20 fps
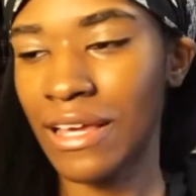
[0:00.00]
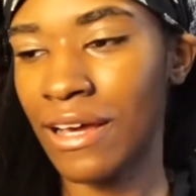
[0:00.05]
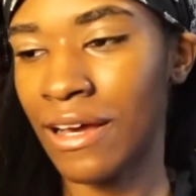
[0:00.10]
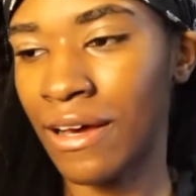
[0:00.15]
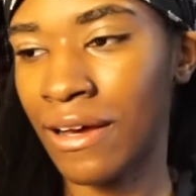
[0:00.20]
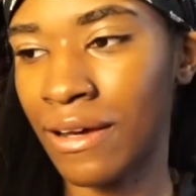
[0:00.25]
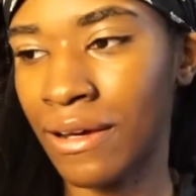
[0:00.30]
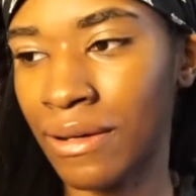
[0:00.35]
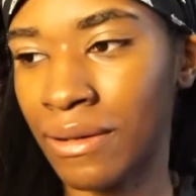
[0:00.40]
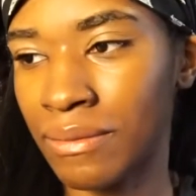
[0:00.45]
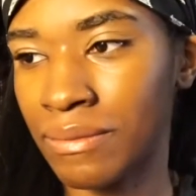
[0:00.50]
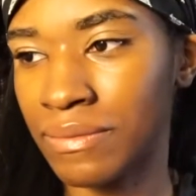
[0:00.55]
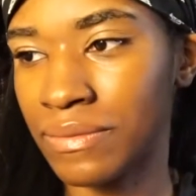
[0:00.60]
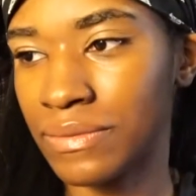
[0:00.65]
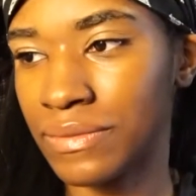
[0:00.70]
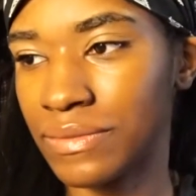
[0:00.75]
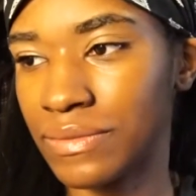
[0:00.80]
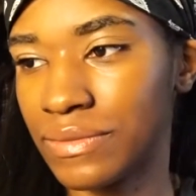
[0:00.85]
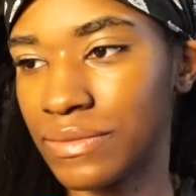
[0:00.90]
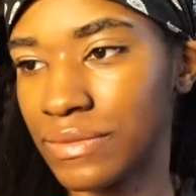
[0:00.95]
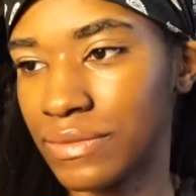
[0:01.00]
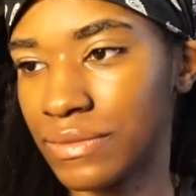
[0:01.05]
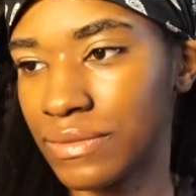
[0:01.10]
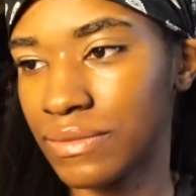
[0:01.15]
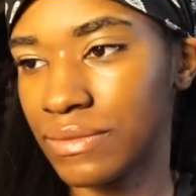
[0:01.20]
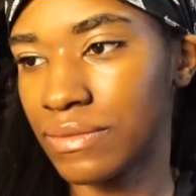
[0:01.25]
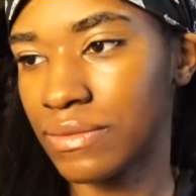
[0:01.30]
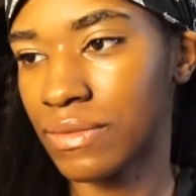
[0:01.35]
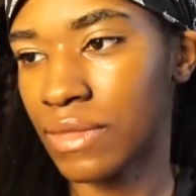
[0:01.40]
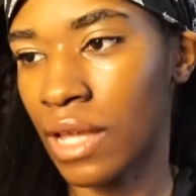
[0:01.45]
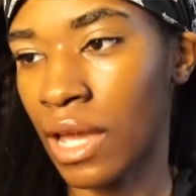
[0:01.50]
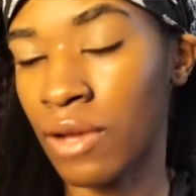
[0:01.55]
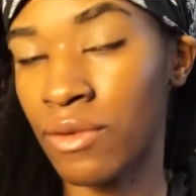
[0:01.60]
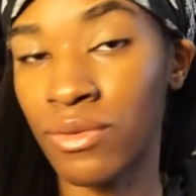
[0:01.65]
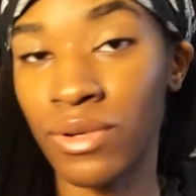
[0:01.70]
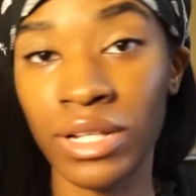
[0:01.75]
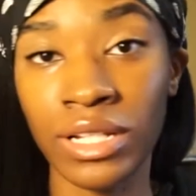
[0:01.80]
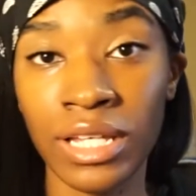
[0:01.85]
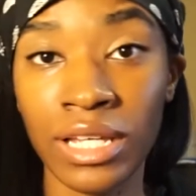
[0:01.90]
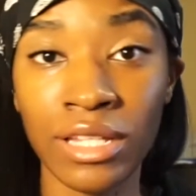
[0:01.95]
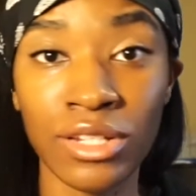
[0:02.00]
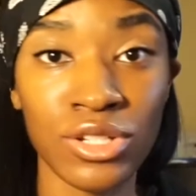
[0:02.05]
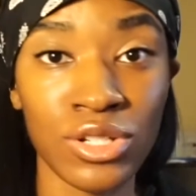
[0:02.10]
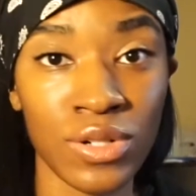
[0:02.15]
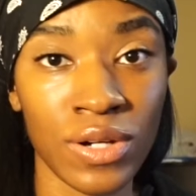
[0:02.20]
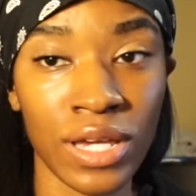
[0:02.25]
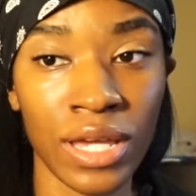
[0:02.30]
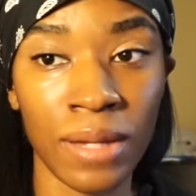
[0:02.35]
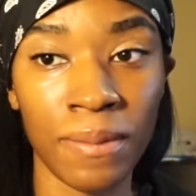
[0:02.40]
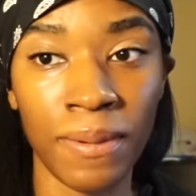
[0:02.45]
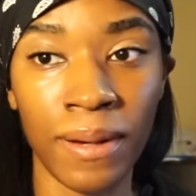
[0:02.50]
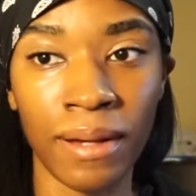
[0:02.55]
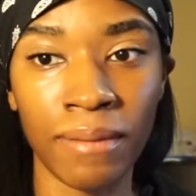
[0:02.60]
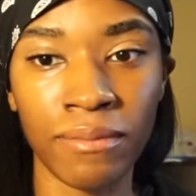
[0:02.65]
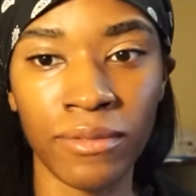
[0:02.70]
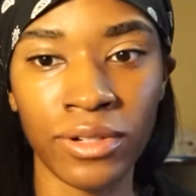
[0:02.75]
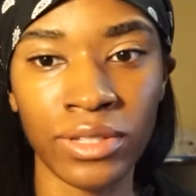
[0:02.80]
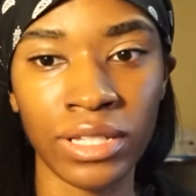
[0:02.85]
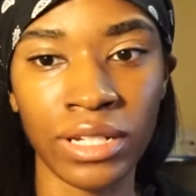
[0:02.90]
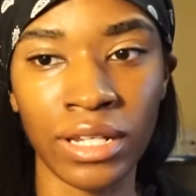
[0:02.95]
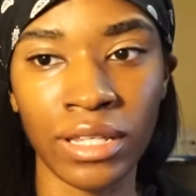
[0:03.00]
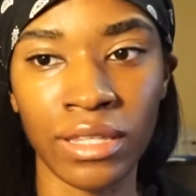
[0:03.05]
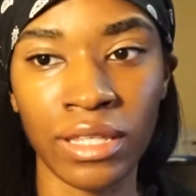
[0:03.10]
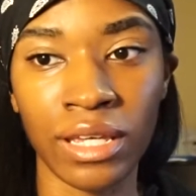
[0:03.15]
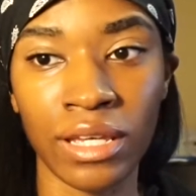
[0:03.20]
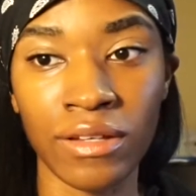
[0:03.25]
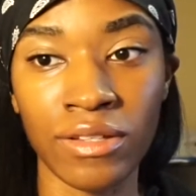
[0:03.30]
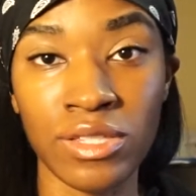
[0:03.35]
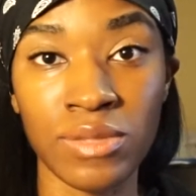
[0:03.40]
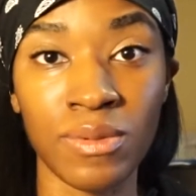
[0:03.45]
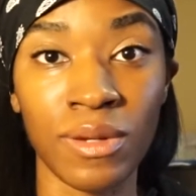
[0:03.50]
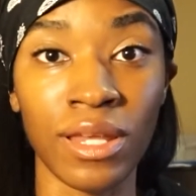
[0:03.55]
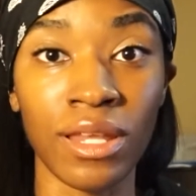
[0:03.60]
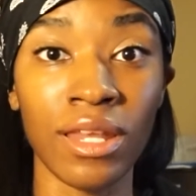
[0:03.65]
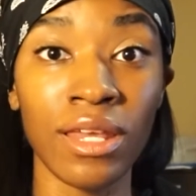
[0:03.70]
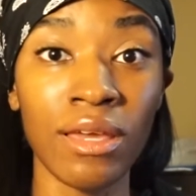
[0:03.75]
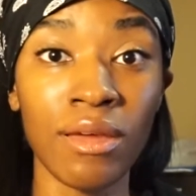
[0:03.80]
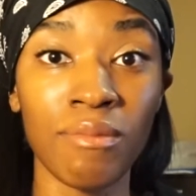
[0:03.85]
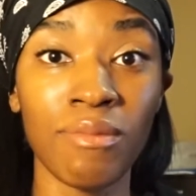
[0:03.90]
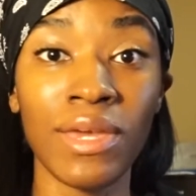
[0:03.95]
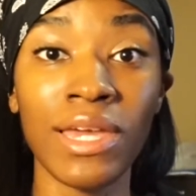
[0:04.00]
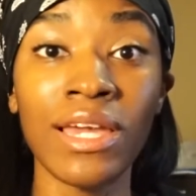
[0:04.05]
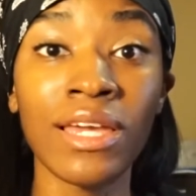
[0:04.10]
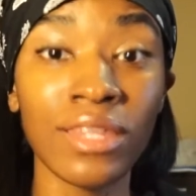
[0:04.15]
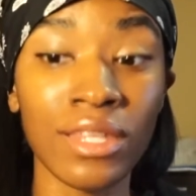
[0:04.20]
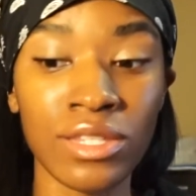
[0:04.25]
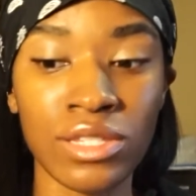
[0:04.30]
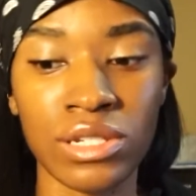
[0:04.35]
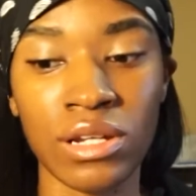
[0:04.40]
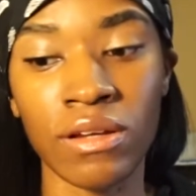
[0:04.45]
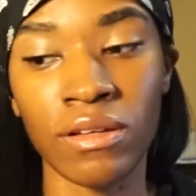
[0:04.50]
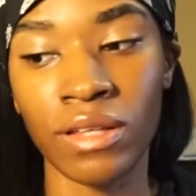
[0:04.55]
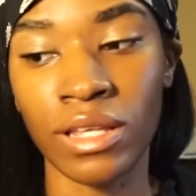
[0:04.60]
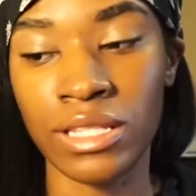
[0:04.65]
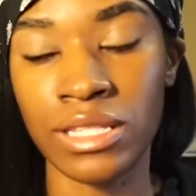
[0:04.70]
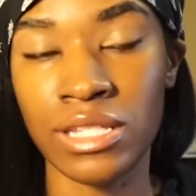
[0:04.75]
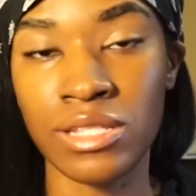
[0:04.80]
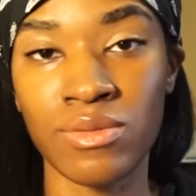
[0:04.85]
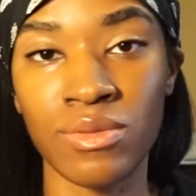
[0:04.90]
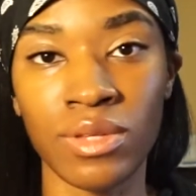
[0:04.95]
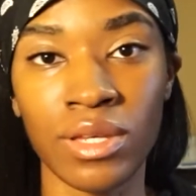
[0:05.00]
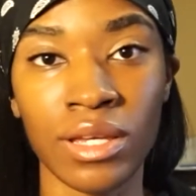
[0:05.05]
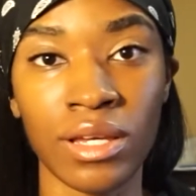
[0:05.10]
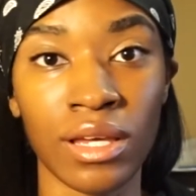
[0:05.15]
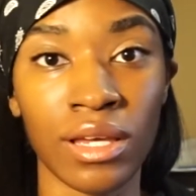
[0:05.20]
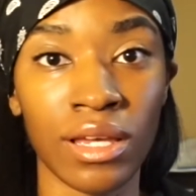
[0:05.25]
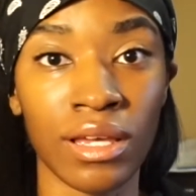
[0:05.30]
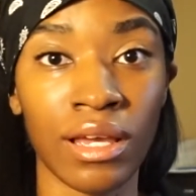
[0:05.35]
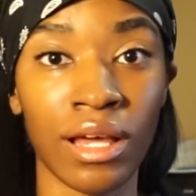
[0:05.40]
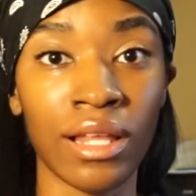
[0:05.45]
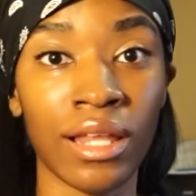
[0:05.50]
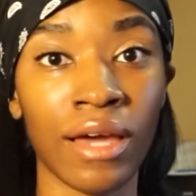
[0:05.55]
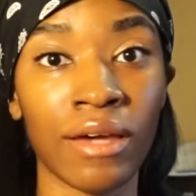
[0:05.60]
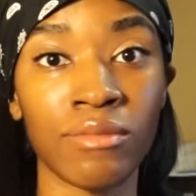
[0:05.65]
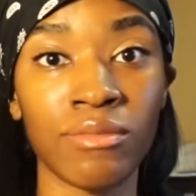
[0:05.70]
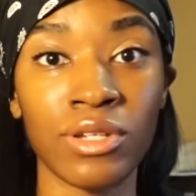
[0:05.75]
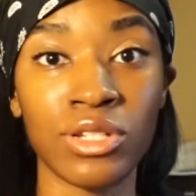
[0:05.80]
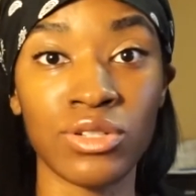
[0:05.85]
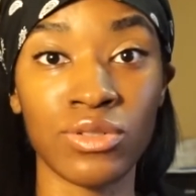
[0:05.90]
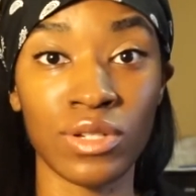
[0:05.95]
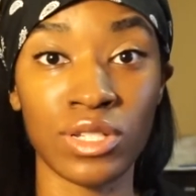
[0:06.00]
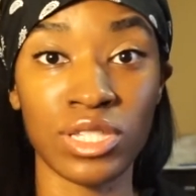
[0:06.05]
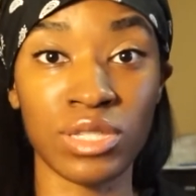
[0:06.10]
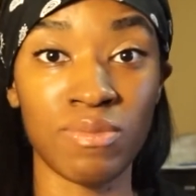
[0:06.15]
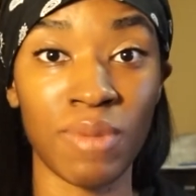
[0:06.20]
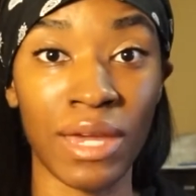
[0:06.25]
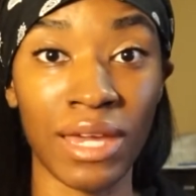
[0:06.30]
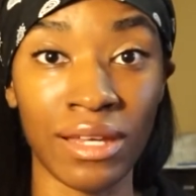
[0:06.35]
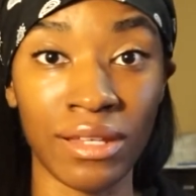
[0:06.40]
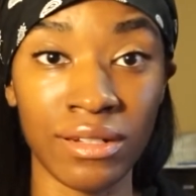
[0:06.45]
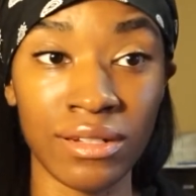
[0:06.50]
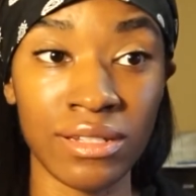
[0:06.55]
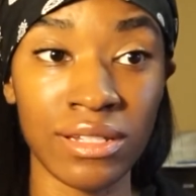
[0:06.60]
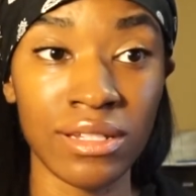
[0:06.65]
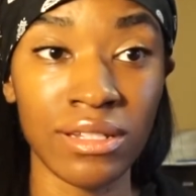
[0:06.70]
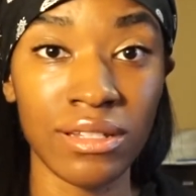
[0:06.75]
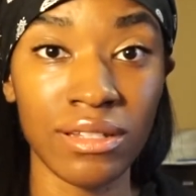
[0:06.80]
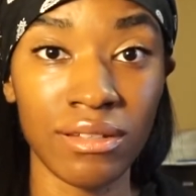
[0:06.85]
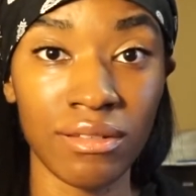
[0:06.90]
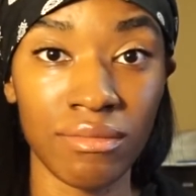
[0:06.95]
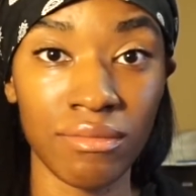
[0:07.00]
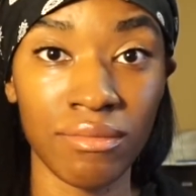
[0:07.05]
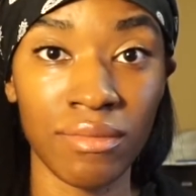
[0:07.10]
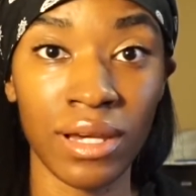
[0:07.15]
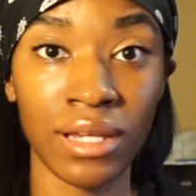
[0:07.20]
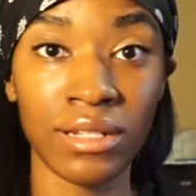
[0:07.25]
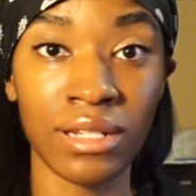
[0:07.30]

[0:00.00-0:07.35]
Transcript: I really enjoy hip hop more than anything else, but being in the Starlets has really allowed me to expand my